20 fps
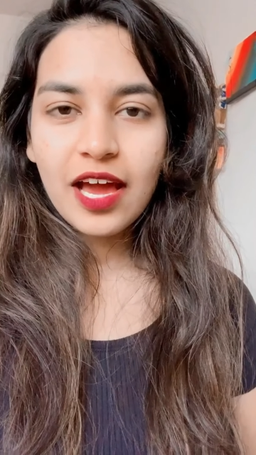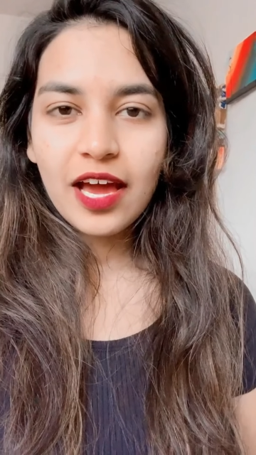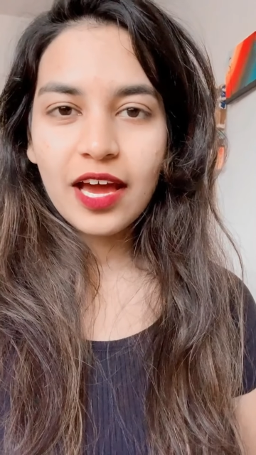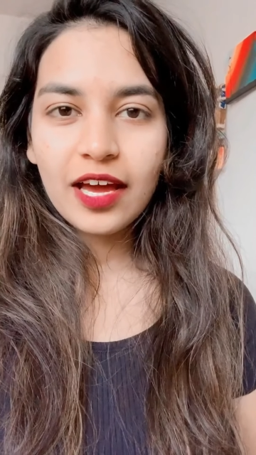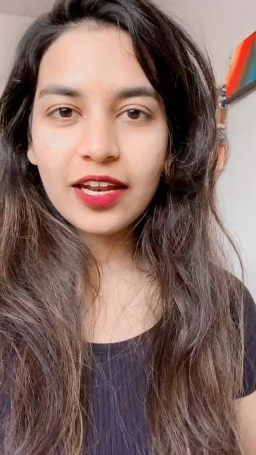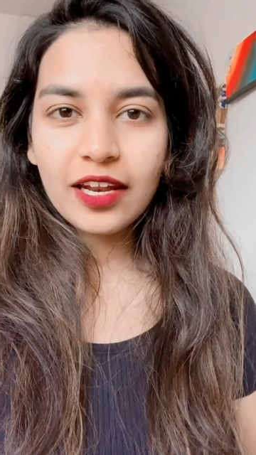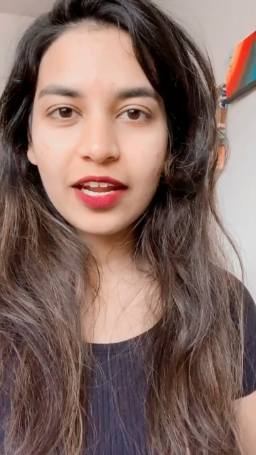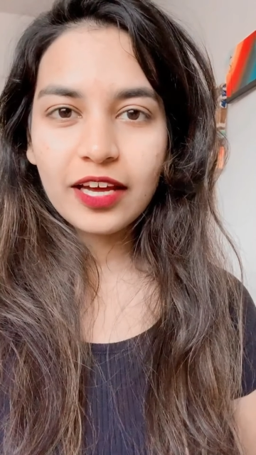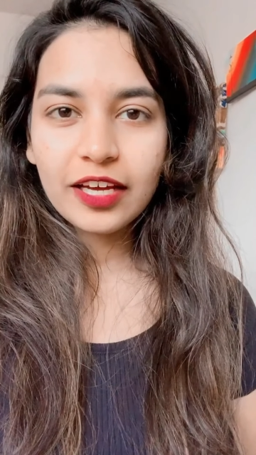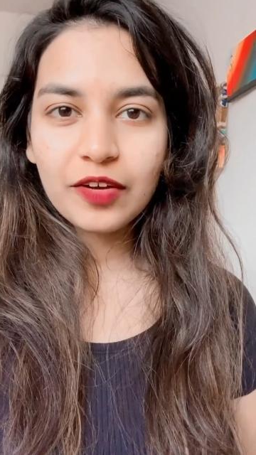
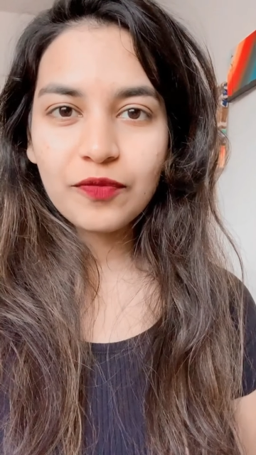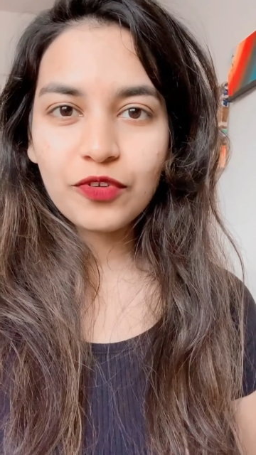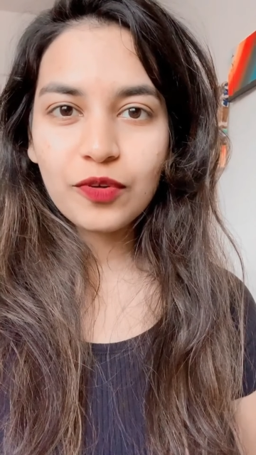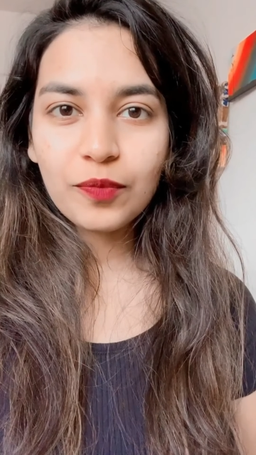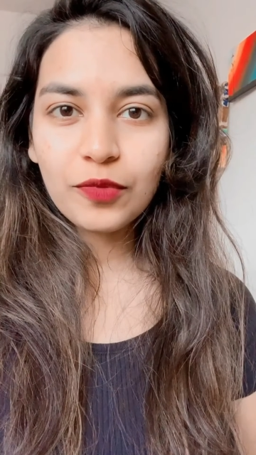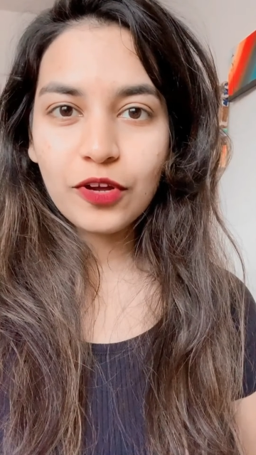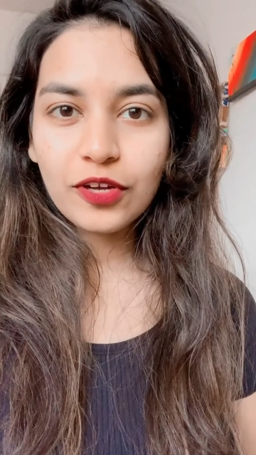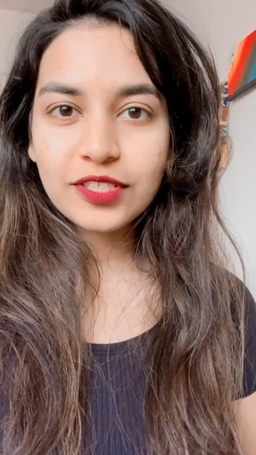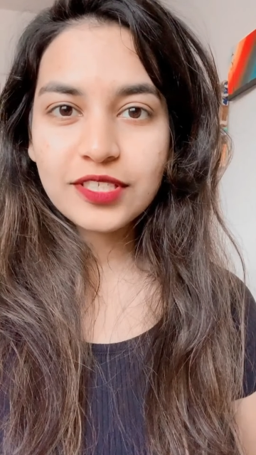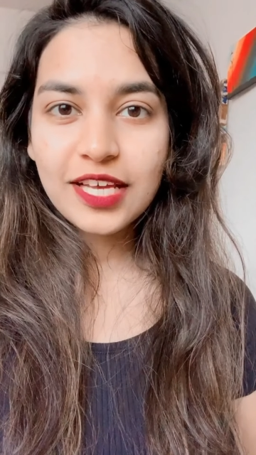and I am
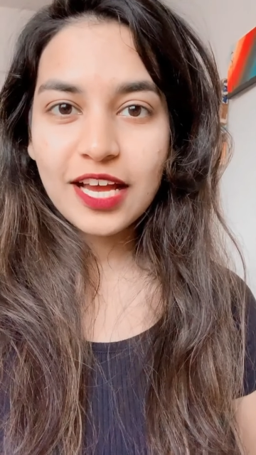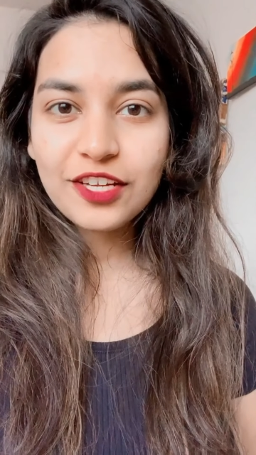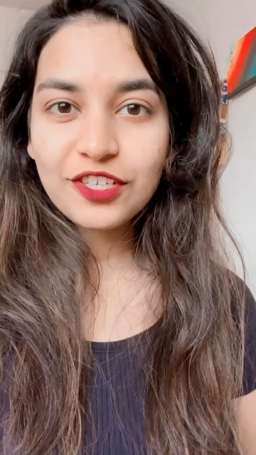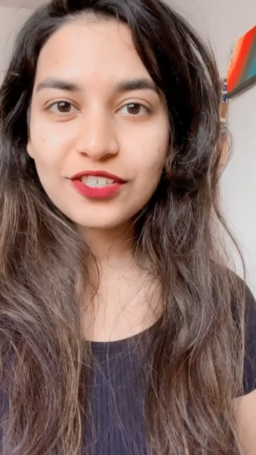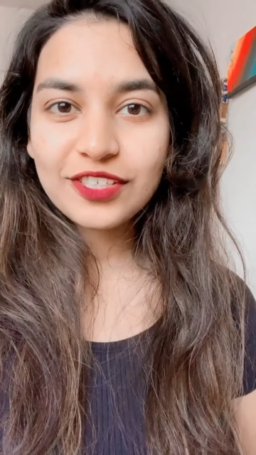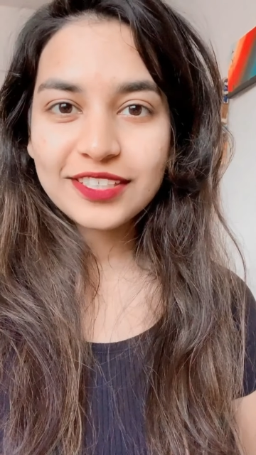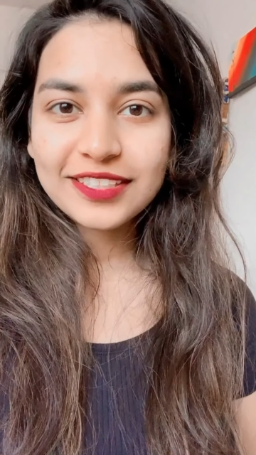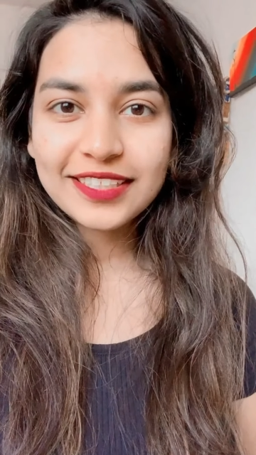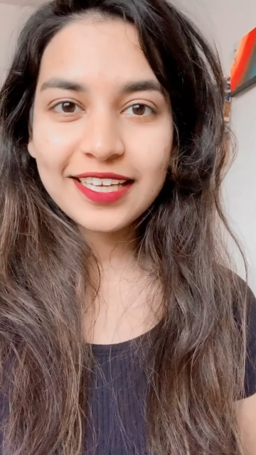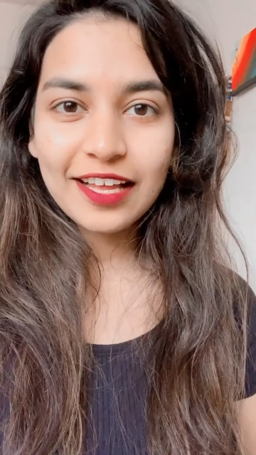from Los
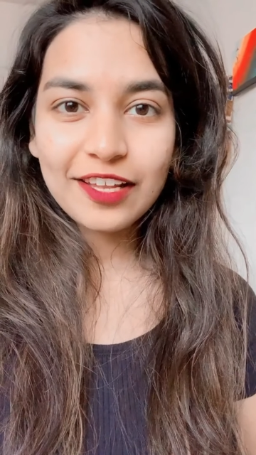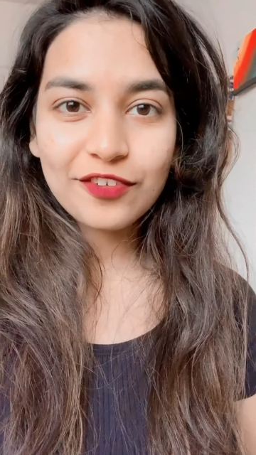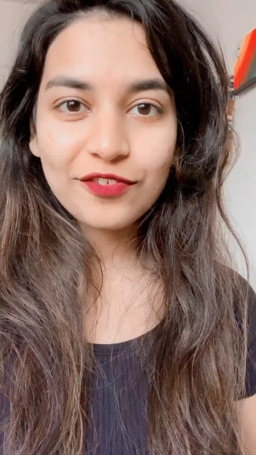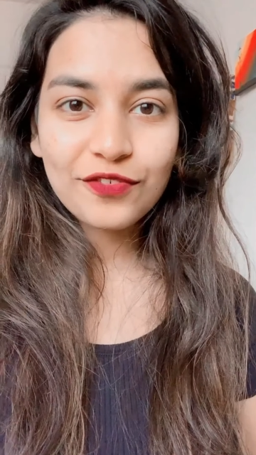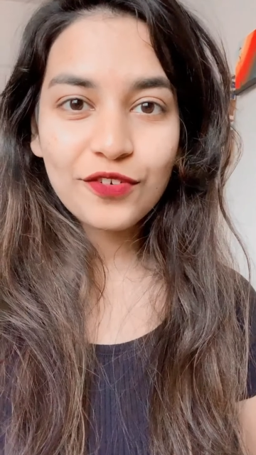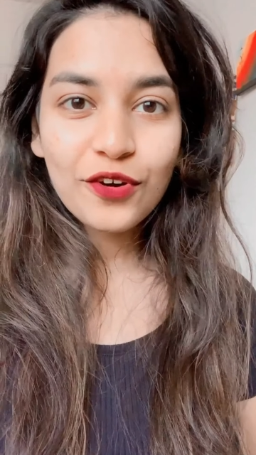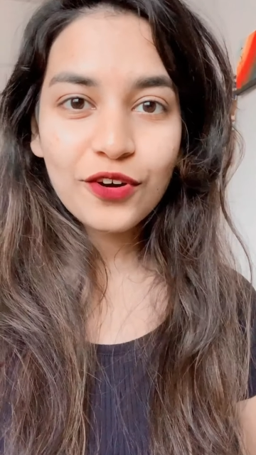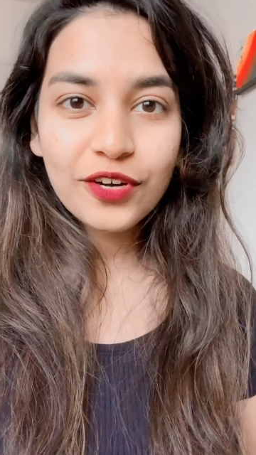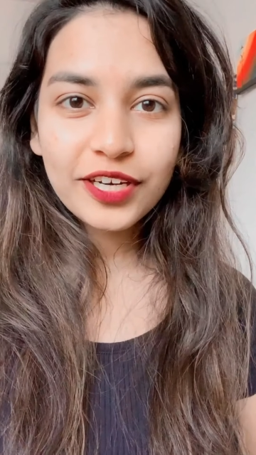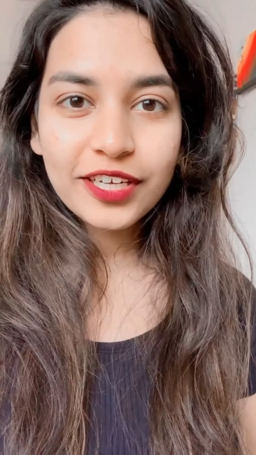Angeles,
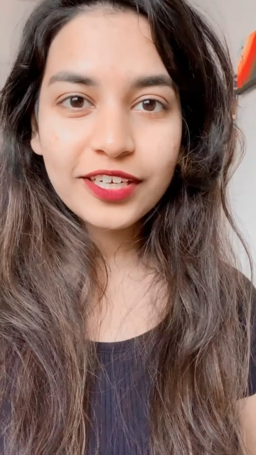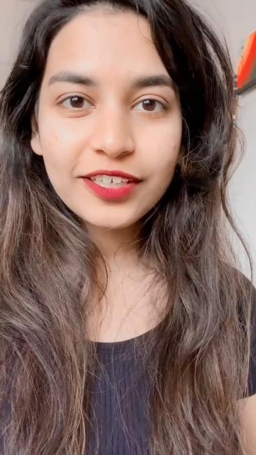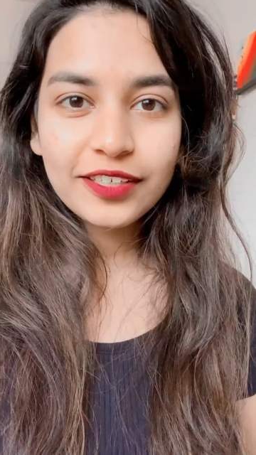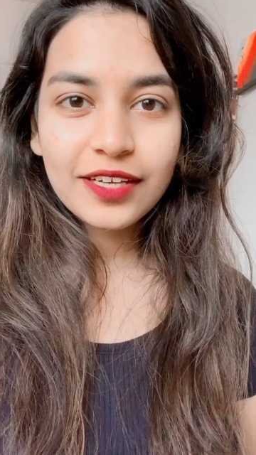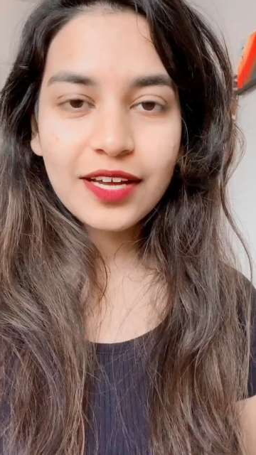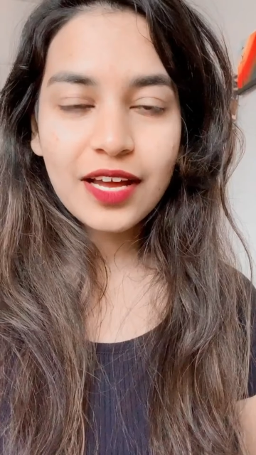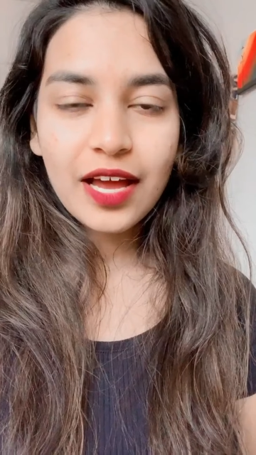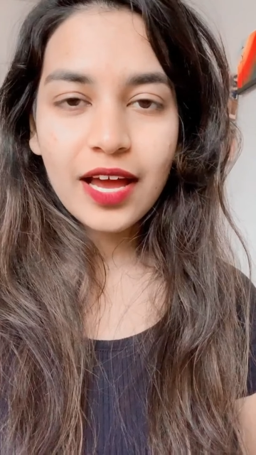California,